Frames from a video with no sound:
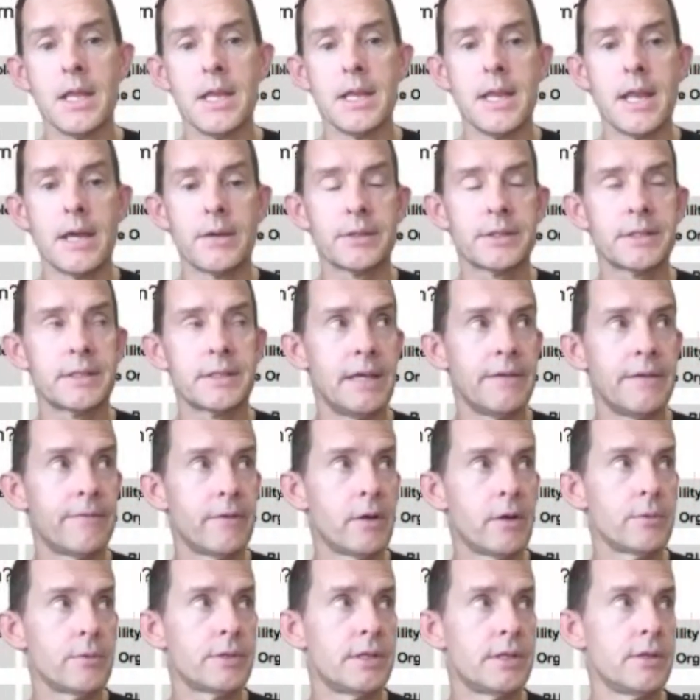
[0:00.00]
Now, if I
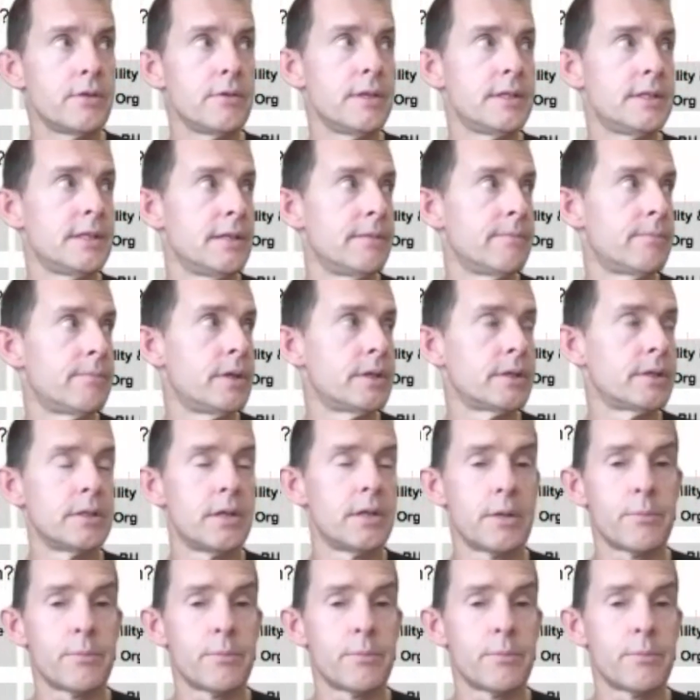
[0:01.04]
was to do this in person,